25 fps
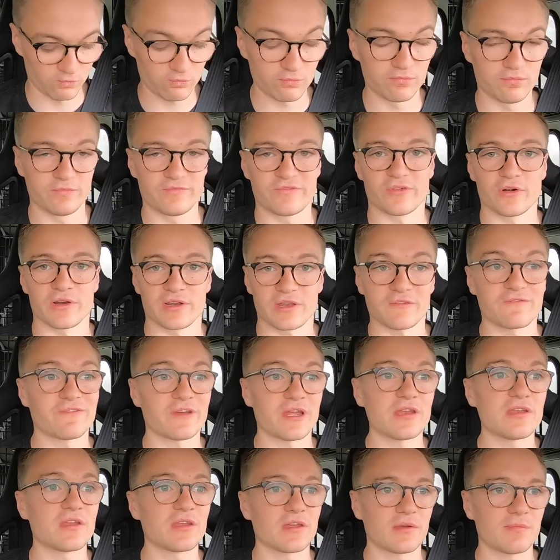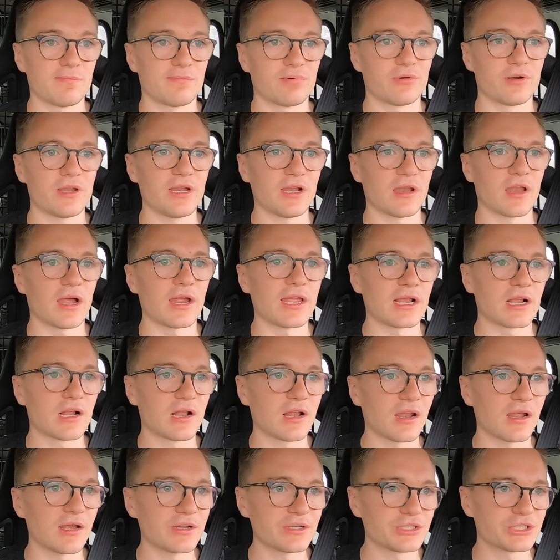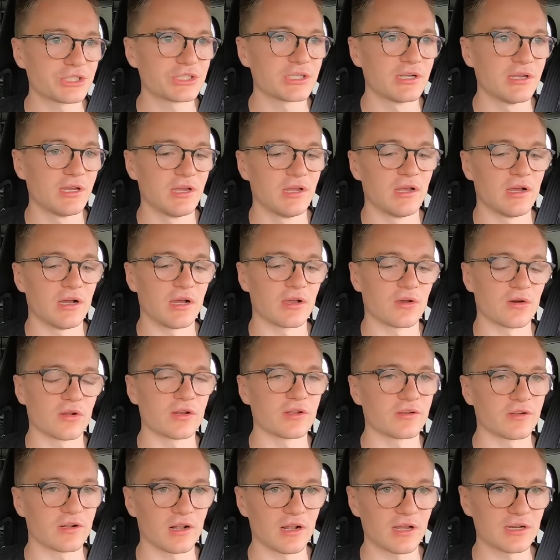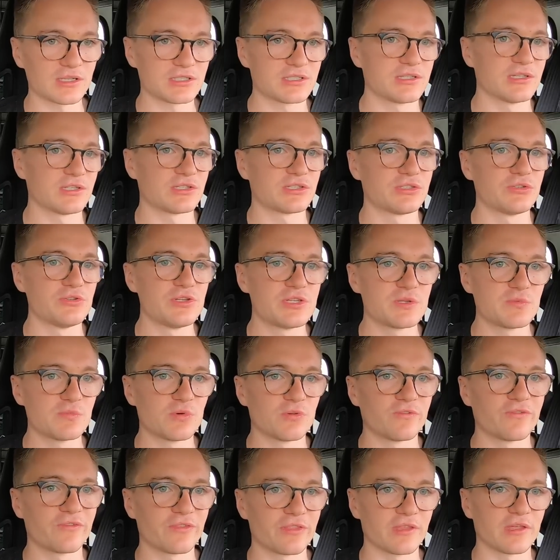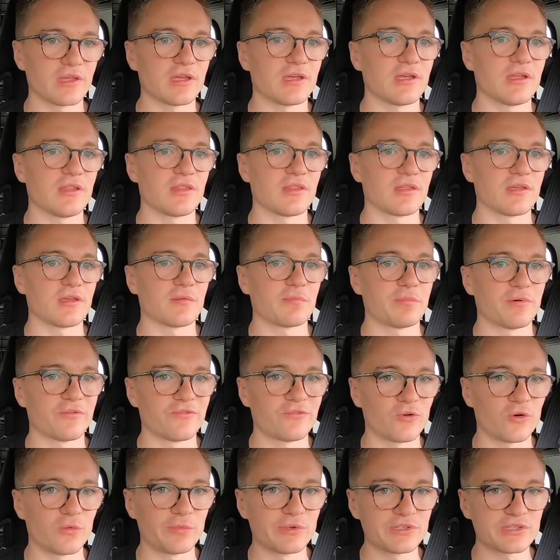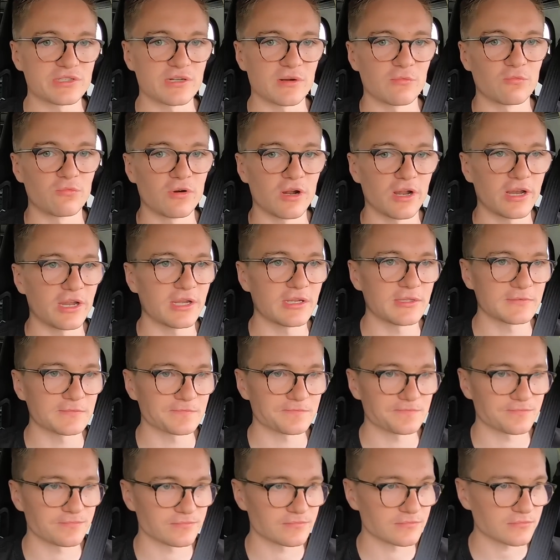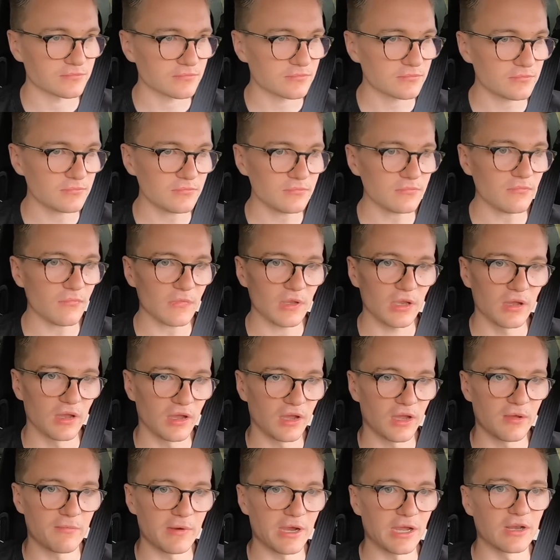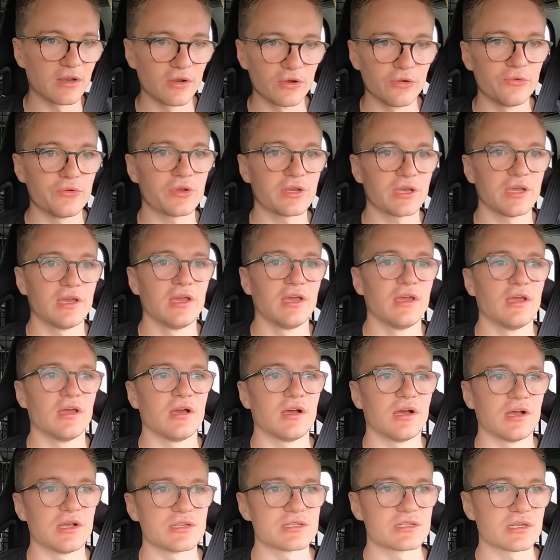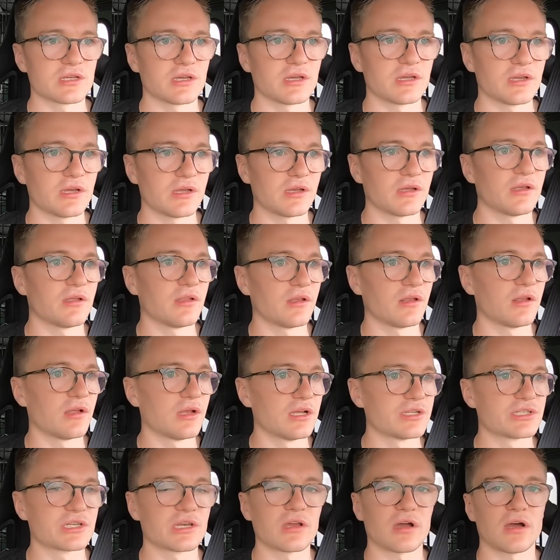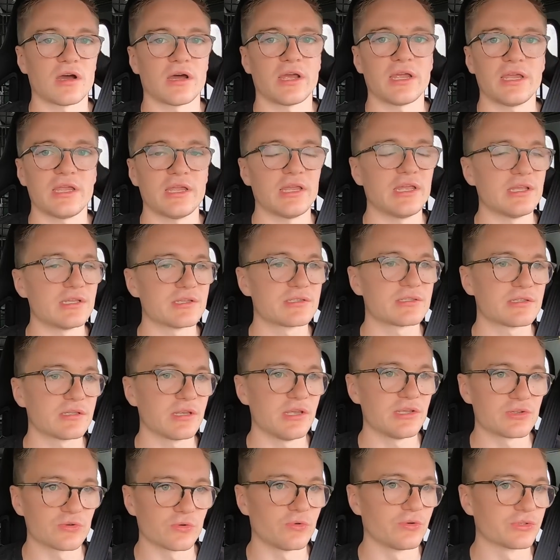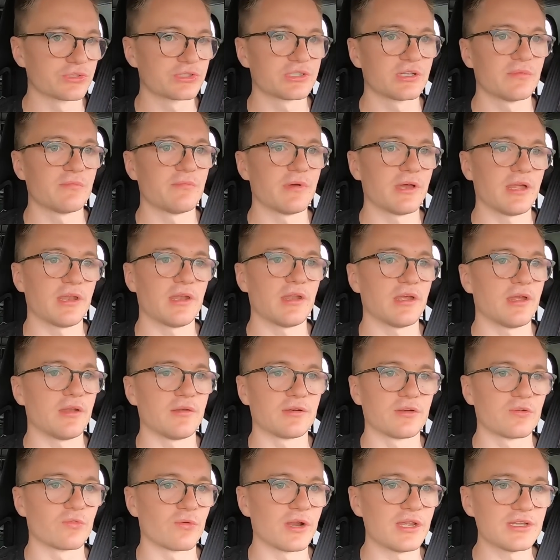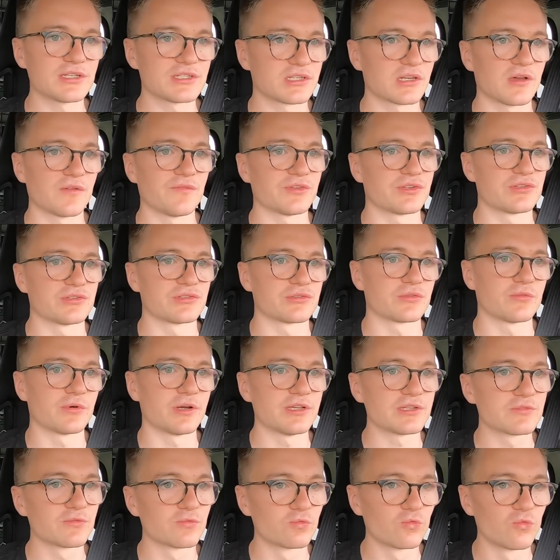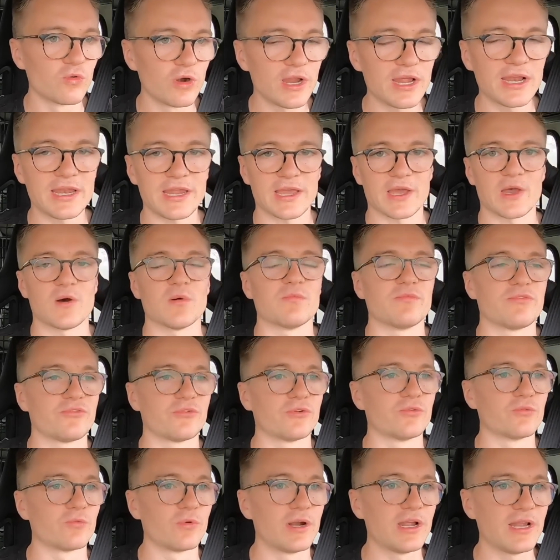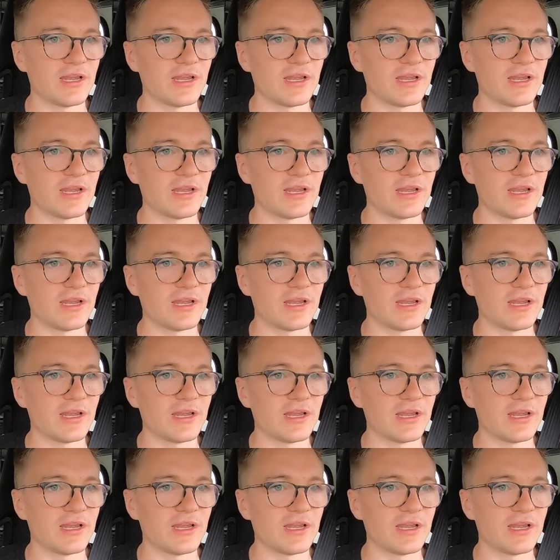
for a Defender, pretty light clutch. I got a clutch that's suitable for the performance I'm running, and Luke as a guy is awesome and great service as always, really helpful, really